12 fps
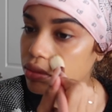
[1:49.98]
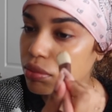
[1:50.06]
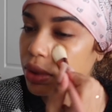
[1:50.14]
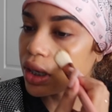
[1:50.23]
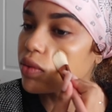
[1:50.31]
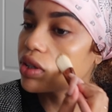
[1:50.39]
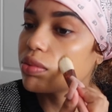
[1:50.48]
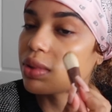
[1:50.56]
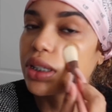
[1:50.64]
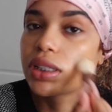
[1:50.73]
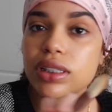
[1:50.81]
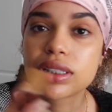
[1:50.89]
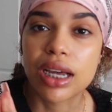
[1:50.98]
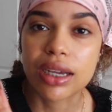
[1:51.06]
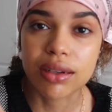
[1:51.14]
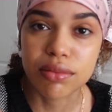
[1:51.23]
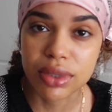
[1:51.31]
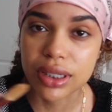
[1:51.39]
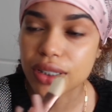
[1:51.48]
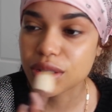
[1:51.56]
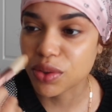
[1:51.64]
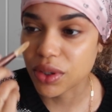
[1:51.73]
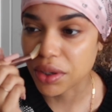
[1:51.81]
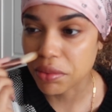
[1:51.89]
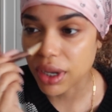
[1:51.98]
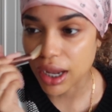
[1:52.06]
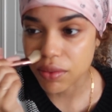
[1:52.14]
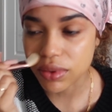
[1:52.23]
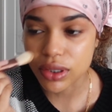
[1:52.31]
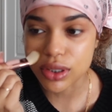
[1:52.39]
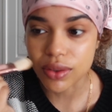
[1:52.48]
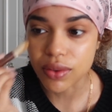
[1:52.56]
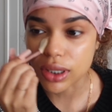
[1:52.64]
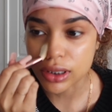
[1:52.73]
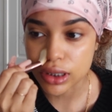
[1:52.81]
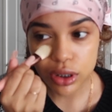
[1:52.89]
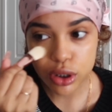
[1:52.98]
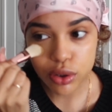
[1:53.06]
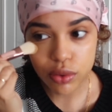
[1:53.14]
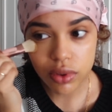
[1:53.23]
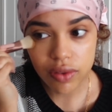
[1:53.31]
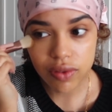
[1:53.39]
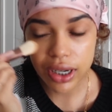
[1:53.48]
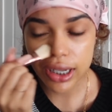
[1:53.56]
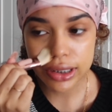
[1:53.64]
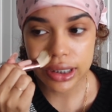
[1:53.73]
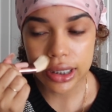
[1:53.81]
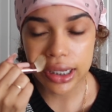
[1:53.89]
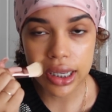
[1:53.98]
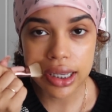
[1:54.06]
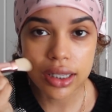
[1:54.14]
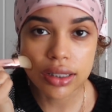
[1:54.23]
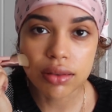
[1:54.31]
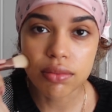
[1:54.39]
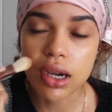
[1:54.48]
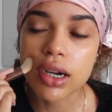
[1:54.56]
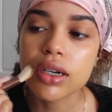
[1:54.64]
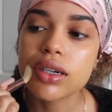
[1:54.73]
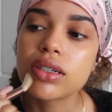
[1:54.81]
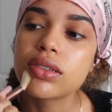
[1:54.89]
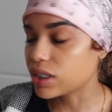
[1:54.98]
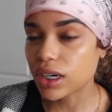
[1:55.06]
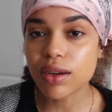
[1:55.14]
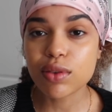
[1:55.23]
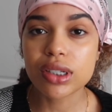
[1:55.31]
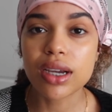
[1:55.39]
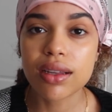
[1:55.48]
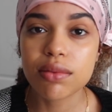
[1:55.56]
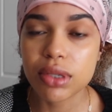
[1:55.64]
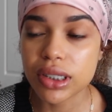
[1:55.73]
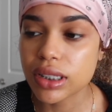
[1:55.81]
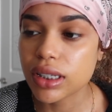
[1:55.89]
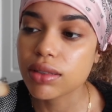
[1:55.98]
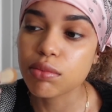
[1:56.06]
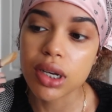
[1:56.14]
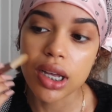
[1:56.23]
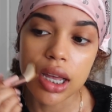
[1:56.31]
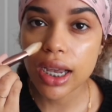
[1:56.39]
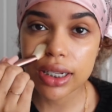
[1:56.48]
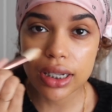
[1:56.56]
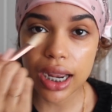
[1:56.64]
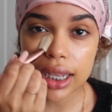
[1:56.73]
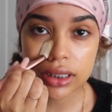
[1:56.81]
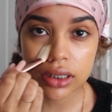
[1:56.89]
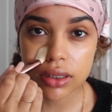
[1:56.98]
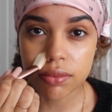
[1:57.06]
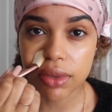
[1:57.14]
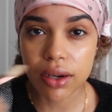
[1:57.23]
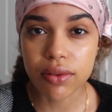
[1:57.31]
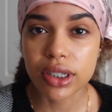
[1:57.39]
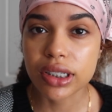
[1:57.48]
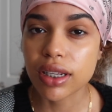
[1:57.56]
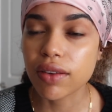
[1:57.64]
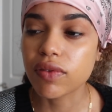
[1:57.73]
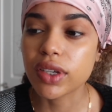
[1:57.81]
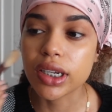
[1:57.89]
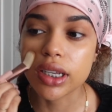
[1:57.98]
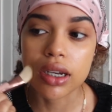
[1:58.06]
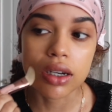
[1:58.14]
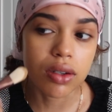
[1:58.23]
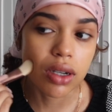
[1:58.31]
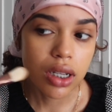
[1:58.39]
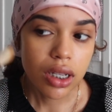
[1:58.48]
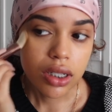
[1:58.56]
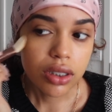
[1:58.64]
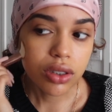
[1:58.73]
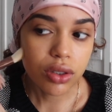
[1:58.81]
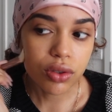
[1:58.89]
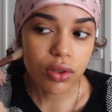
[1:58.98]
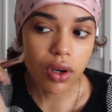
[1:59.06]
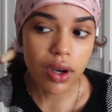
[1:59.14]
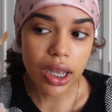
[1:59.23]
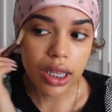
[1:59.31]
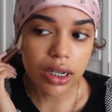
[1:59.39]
bear with me. This is not going to be a tutorial, but I will do one soon, if not today, tomorrow. Today we're talking business, but I did ask you in my recent video to go ahead